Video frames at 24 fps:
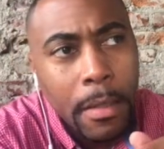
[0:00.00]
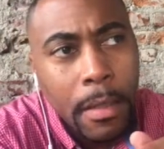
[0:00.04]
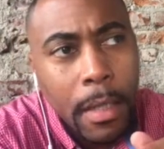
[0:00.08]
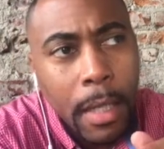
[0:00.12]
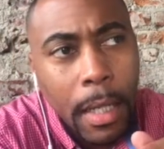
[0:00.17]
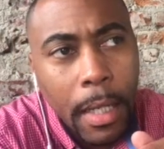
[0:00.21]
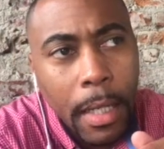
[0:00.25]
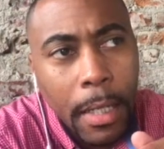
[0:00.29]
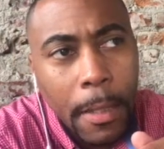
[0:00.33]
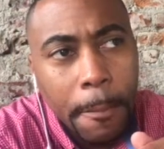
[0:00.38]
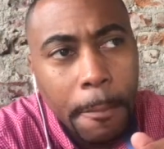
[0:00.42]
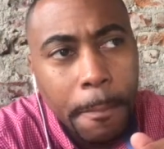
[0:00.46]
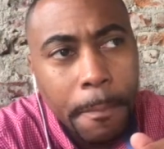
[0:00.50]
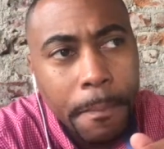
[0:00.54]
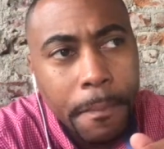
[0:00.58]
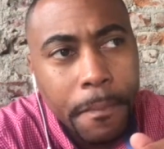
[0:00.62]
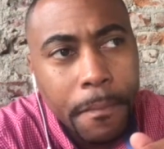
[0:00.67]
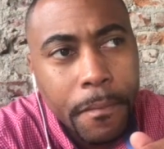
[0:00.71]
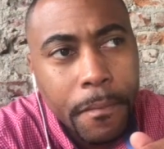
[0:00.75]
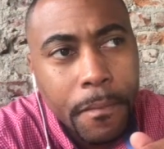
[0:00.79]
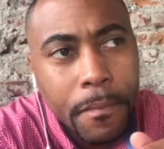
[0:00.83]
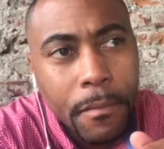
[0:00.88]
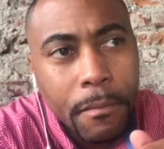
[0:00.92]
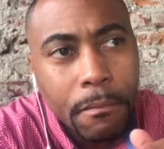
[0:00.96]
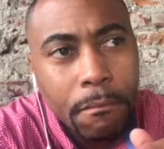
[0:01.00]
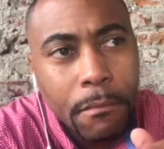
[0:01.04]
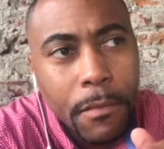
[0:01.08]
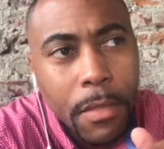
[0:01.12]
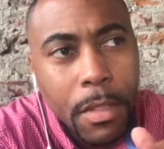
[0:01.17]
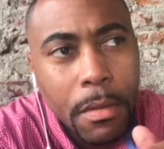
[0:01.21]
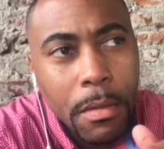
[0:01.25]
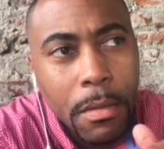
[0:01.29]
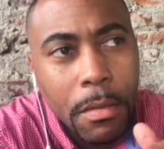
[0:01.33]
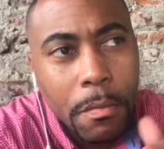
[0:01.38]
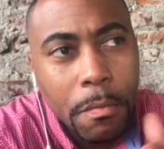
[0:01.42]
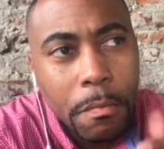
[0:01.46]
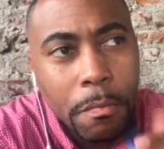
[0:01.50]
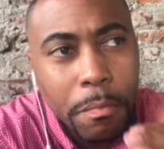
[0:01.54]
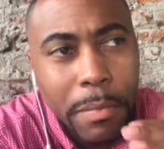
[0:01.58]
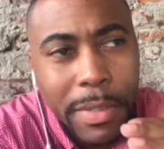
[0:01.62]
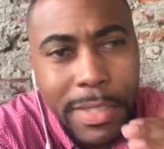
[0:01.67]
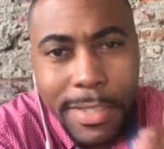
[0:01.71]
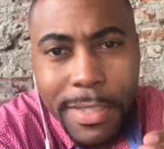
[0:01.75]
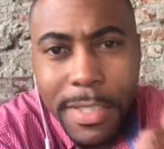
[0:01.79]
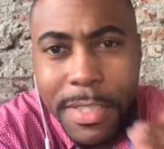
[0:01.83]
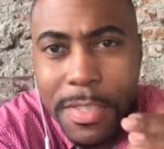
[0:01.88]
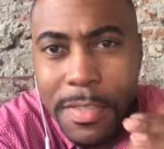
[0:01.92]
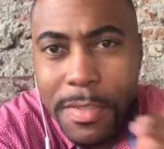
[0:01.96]

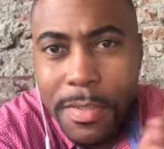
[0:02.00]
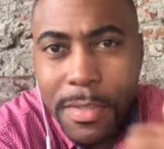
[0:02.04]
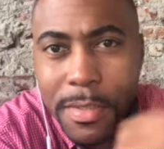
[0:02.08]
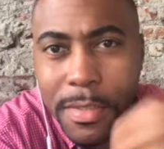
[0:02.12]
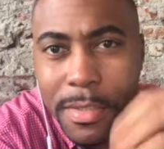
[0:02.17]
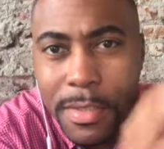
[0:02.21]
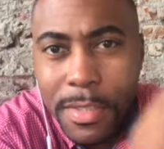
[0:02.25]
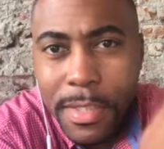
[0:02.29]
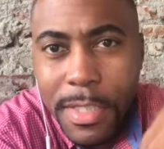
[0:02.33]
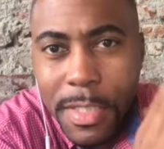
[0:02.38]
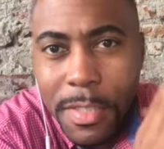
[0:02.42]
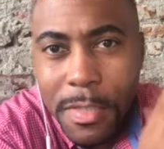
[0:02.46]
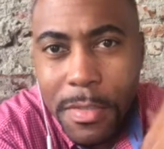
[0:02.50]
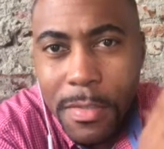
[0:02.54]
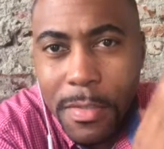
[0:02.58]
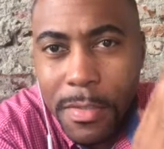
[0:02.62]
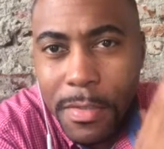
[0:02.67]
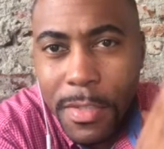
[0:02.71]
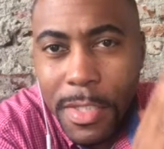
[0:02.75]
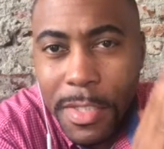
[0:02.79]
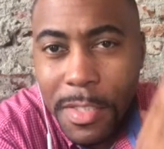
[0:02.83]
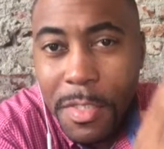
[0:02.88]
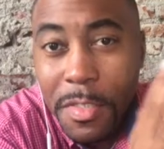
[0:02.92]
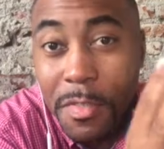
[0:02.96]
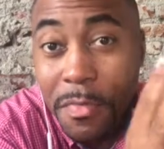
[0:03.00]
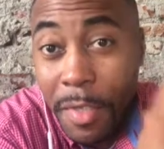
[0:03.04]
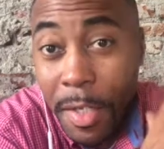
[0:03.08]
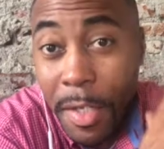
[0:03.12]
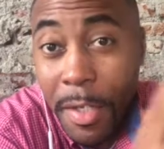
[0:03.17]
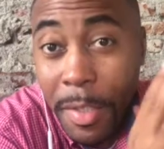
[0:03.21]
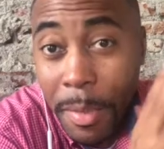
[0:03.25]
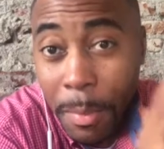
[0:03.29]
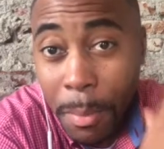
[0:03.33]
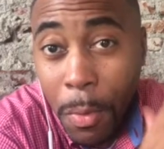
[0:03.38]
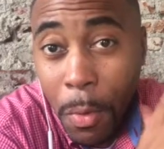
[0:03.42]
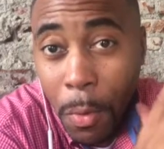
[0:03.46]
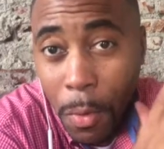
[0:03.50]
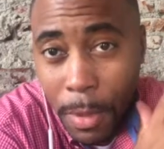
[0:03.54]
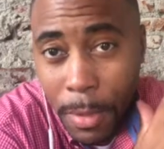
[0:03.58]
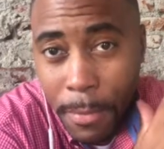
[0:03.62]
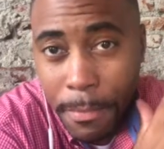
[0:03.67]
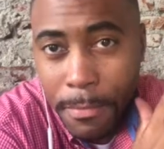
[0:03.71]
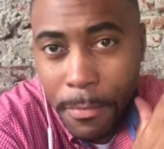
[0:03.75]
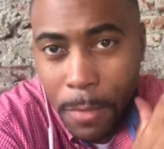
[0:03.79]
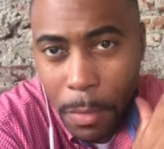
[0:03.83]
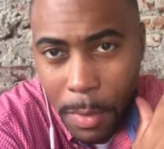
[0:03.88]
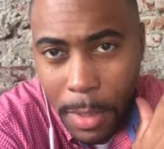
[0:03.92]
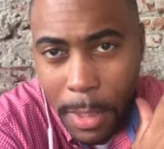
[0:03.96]
But this is very important,
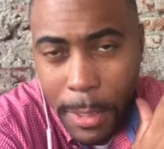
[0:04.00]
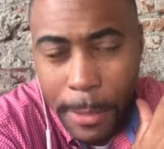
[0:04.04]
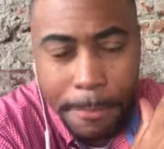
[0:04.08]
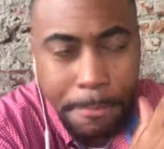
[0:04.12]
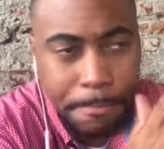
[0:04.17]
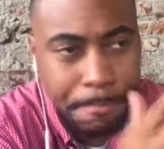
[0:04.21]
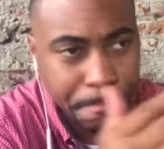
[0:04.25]
okay?